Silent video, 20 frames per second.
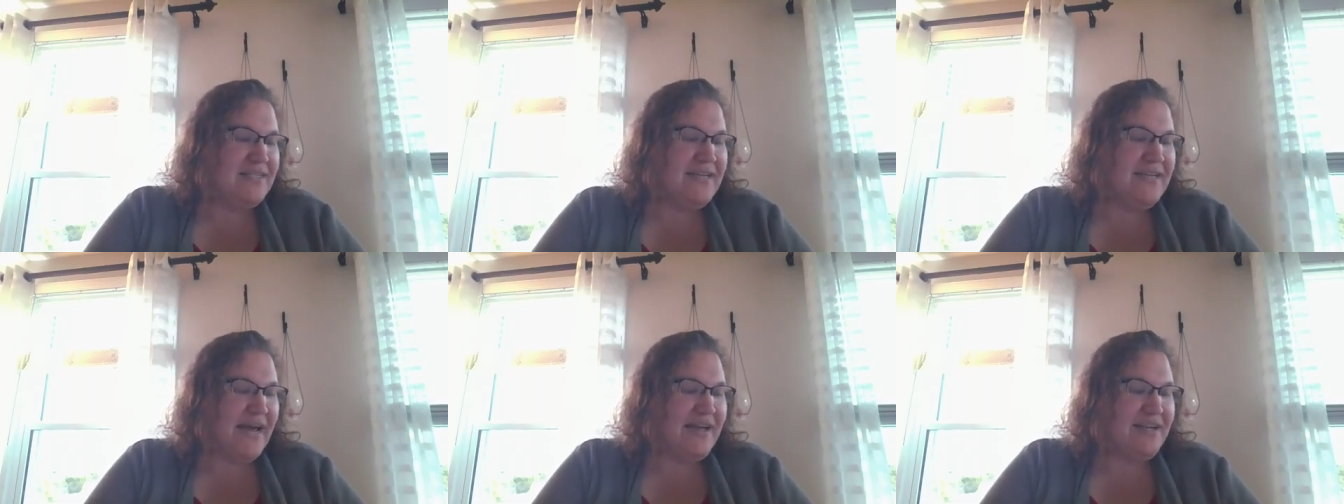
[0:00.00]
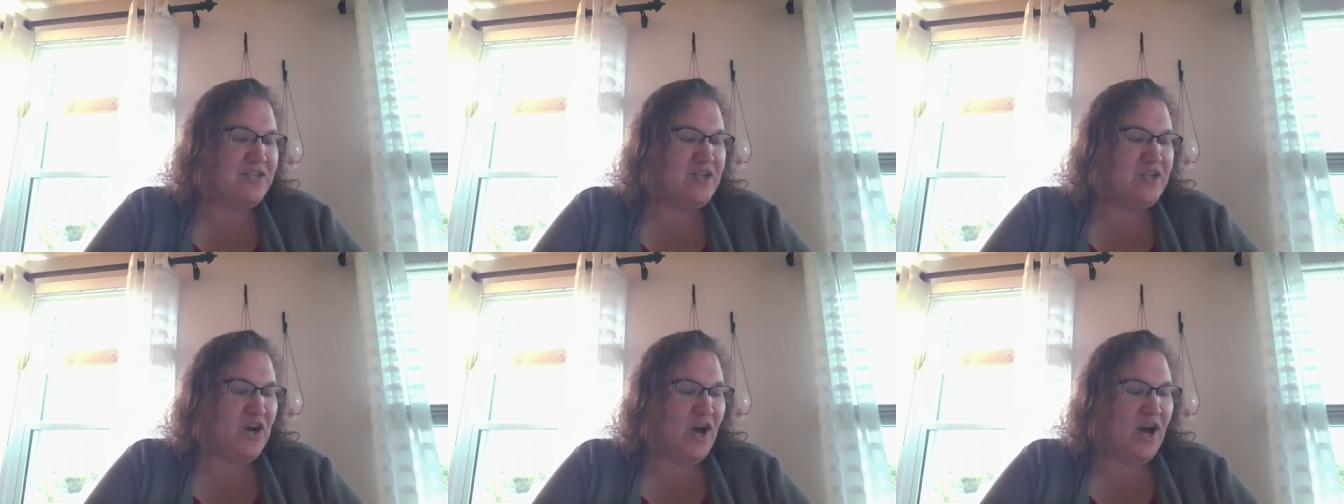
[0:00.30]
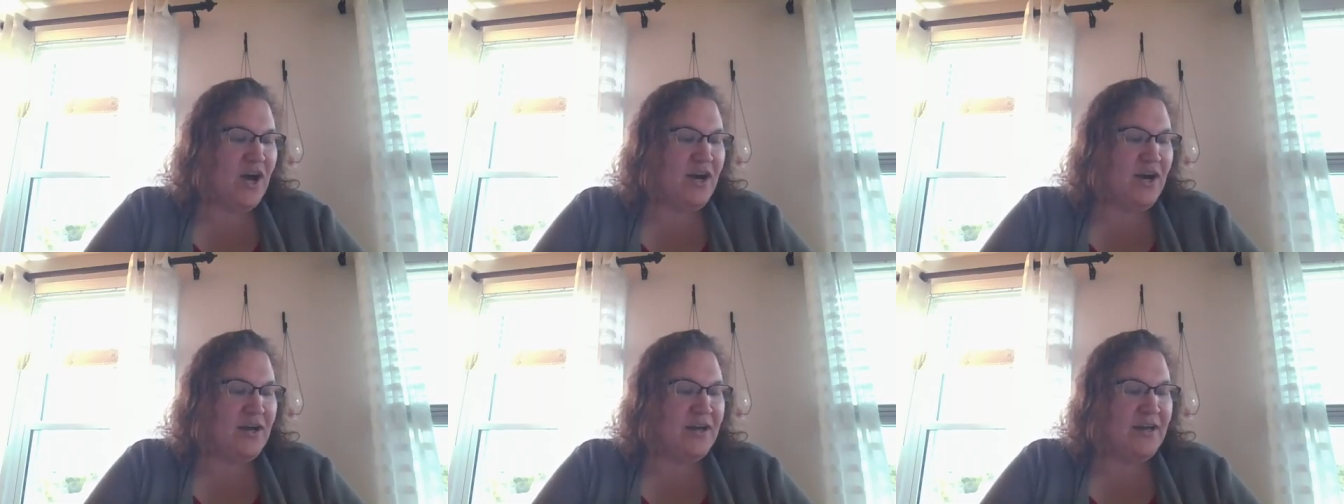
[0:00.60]
TED
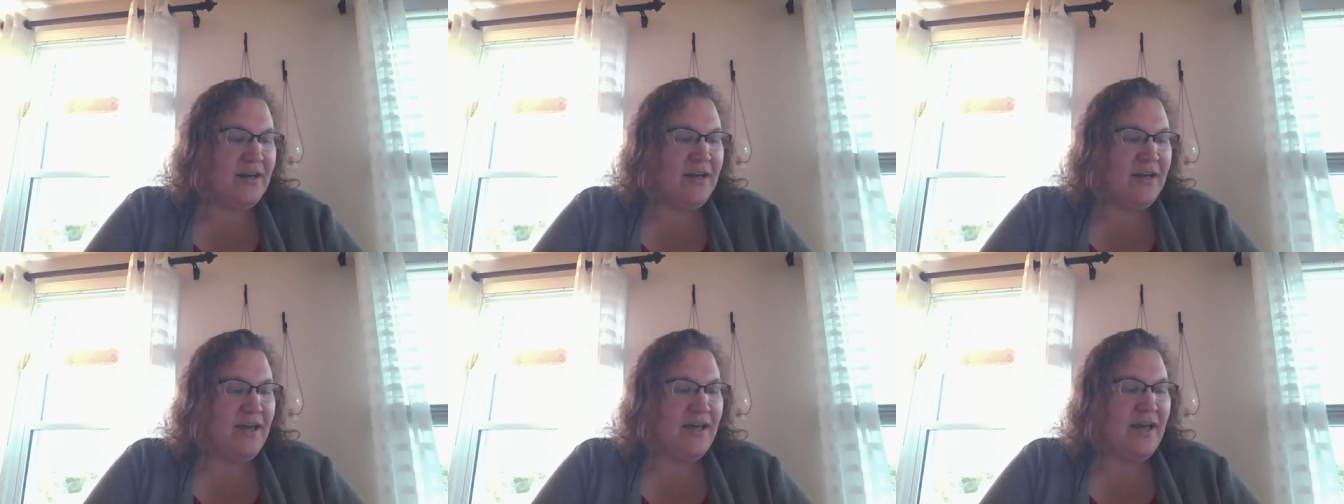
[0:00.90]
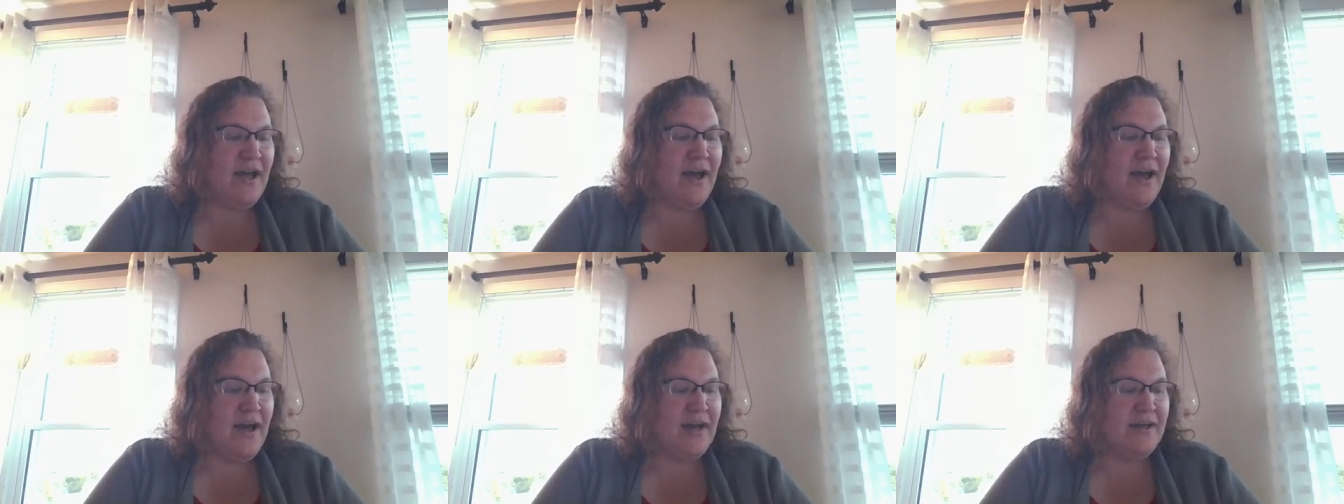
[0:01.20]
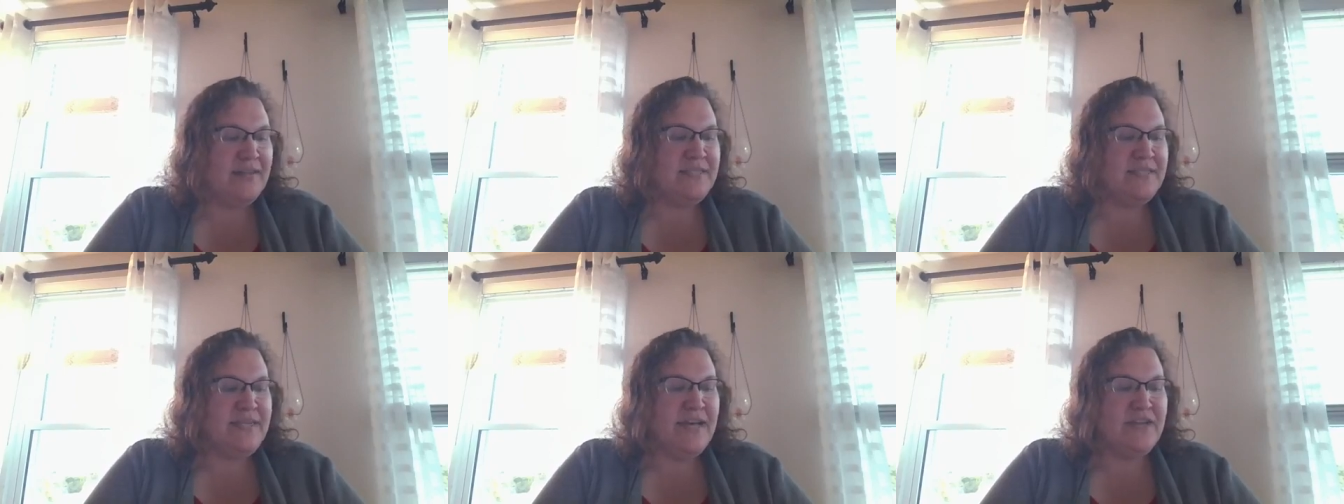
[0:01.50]
Talk
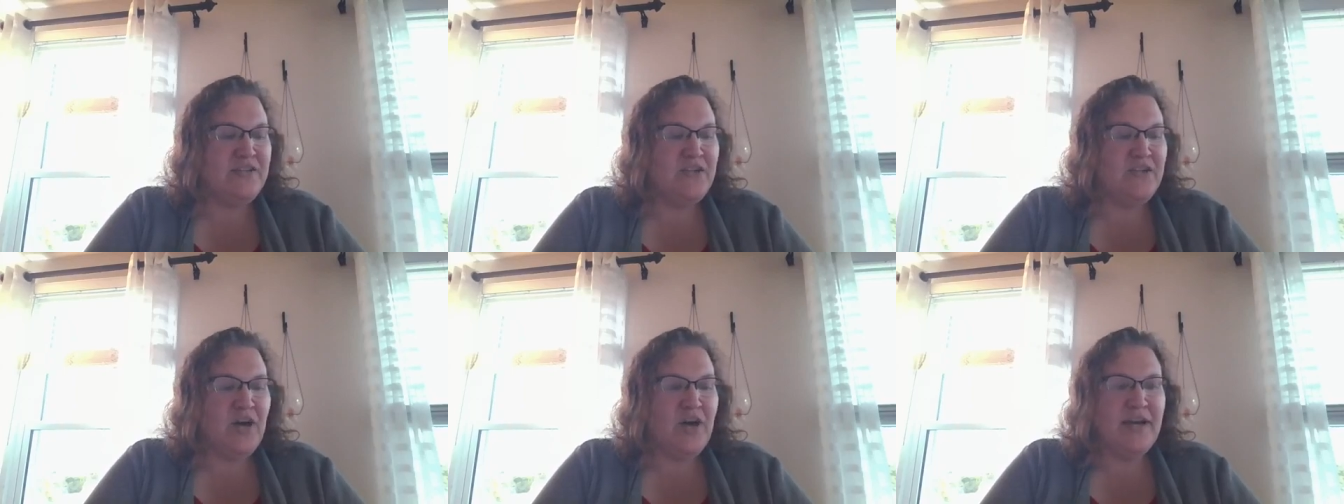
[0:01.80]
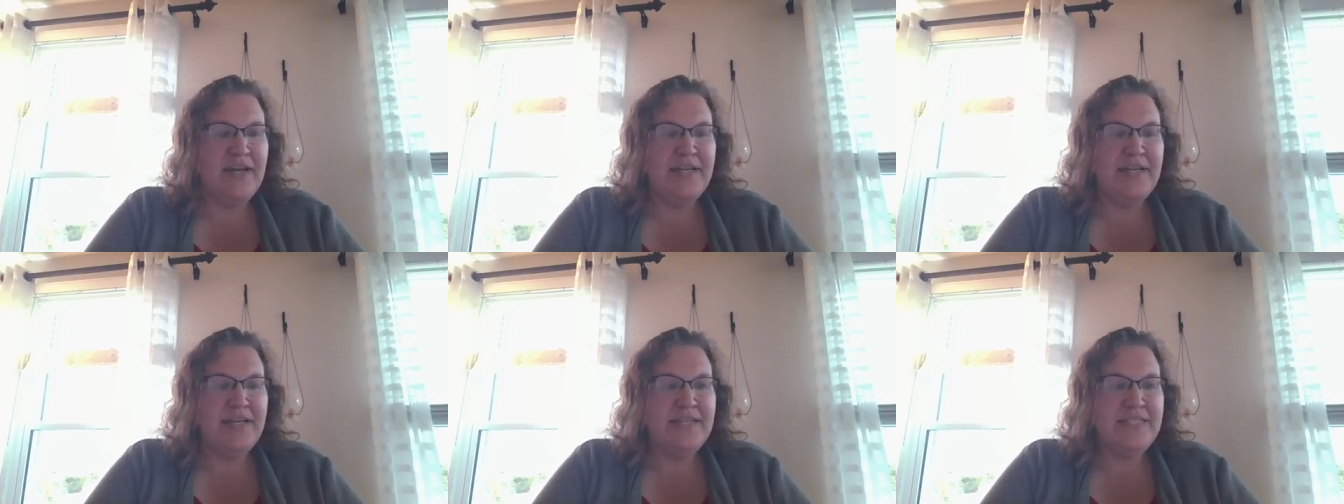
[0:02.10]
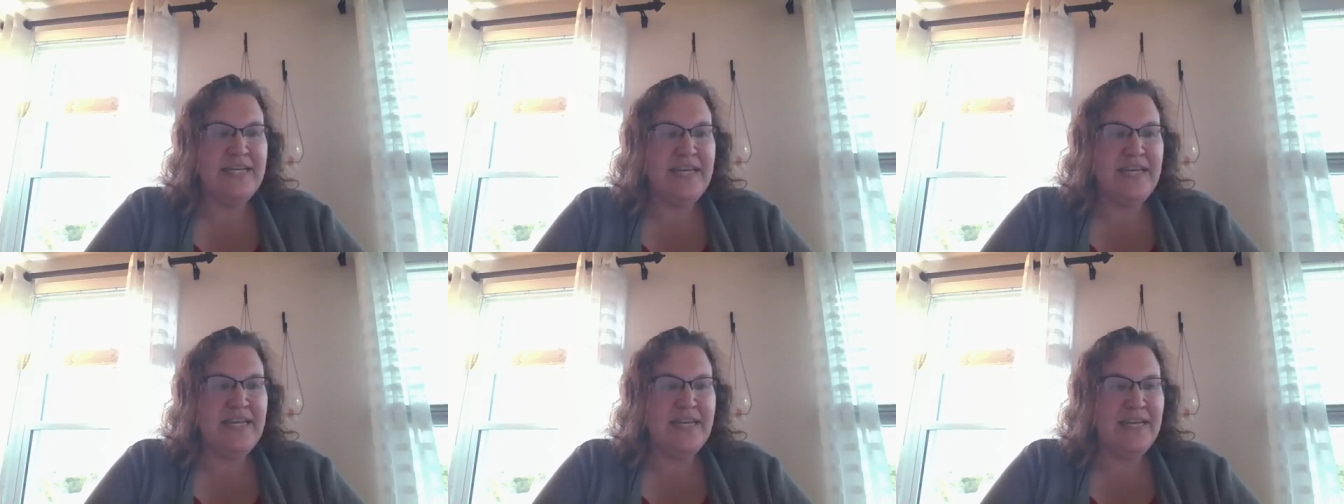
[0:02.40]
uh, TED Talk and
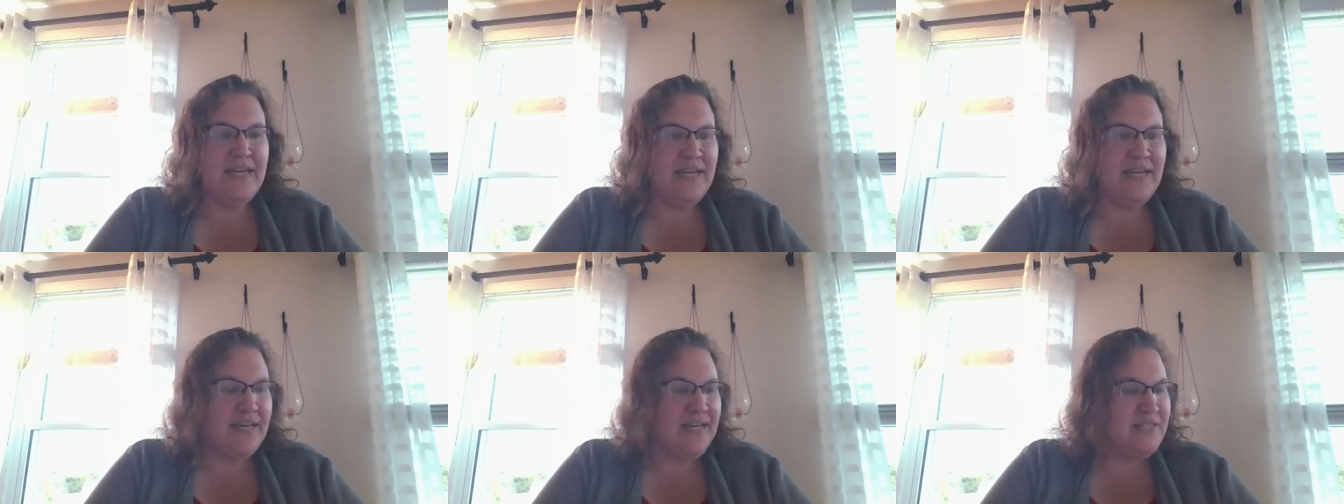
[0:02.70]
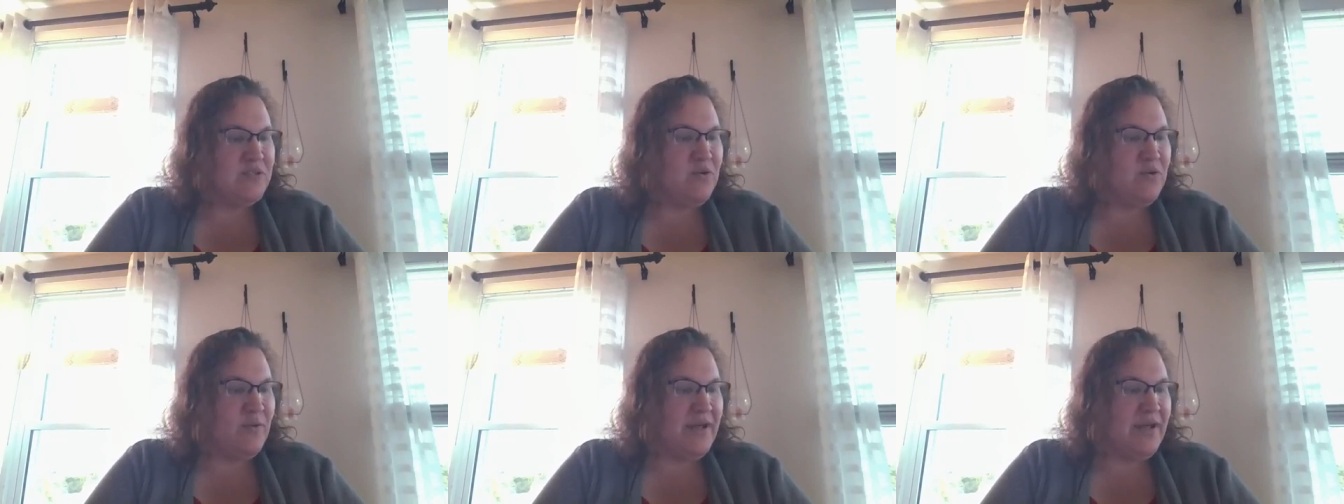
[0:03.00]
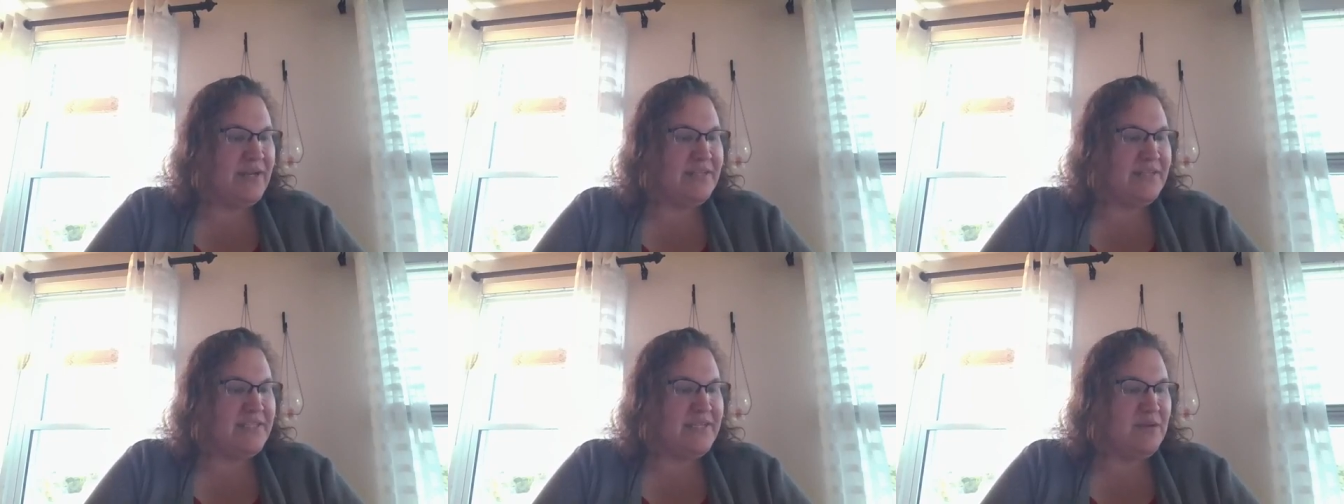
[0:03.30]
Tea is
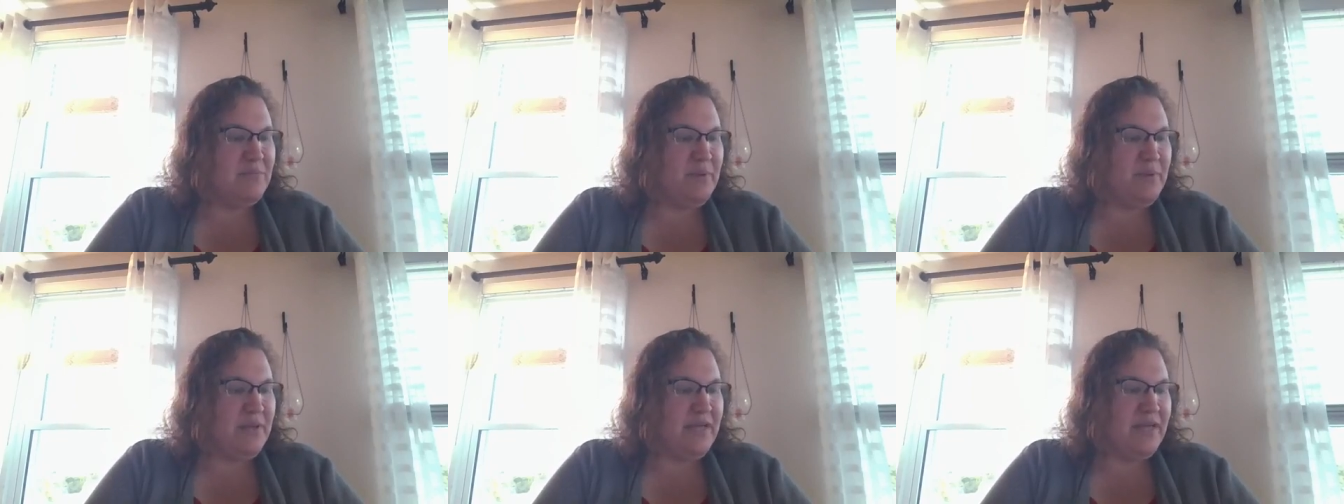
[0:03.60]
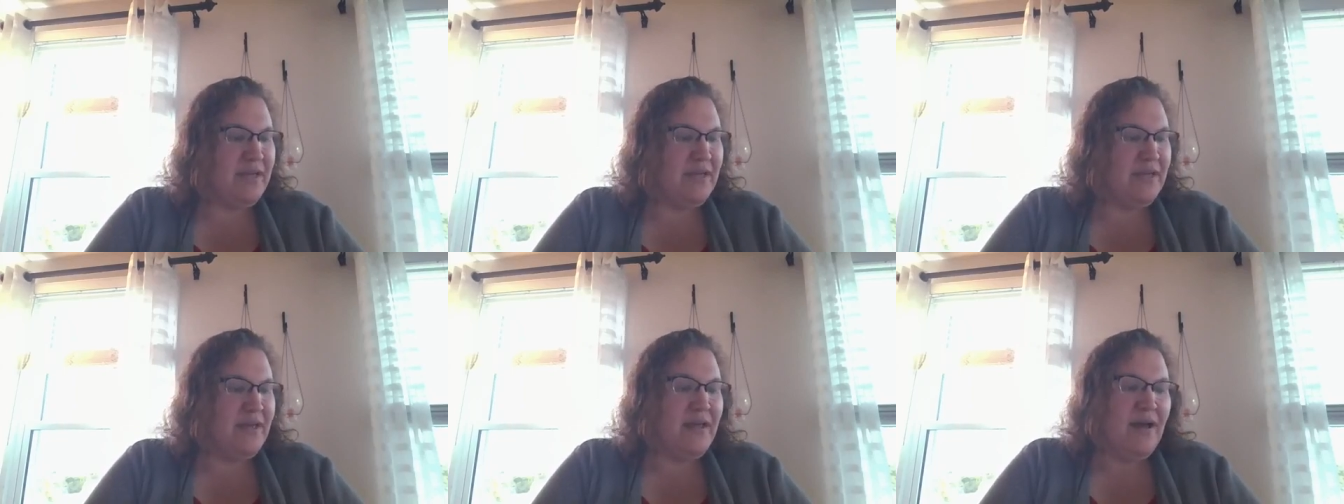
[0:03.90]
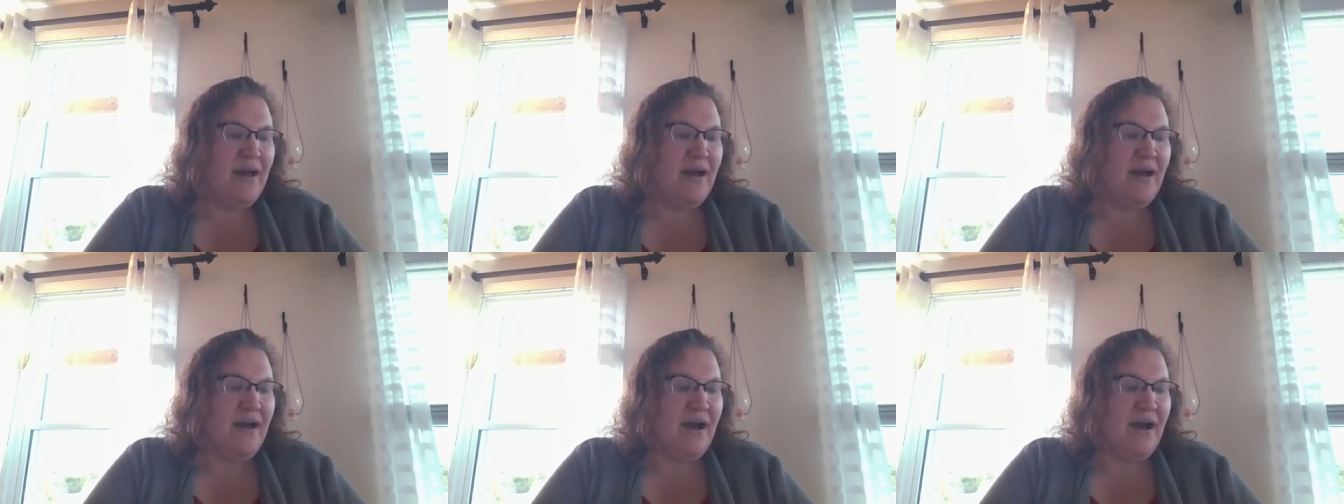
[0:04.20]
going to be